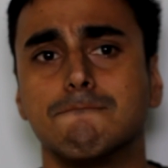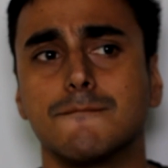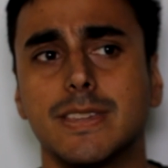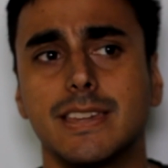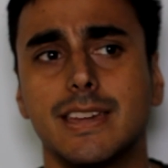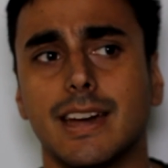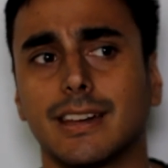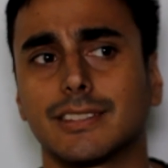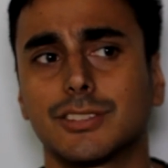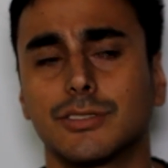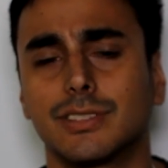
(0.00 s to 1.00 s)
yeah,
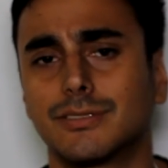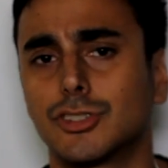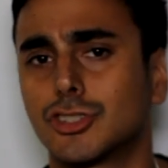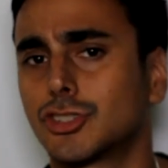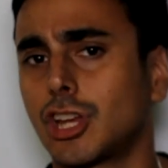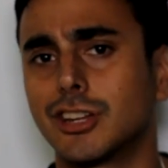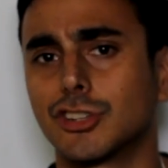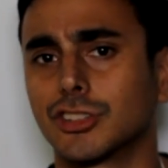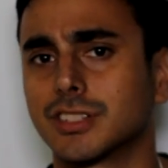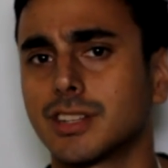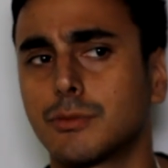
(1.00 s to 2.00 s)
so just
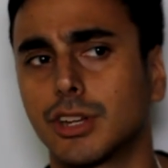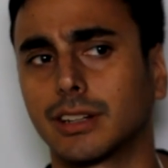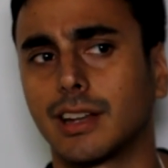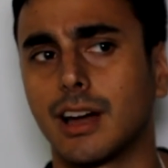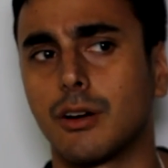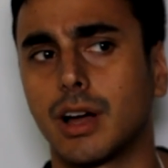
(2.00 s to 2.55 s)
changing the subject now,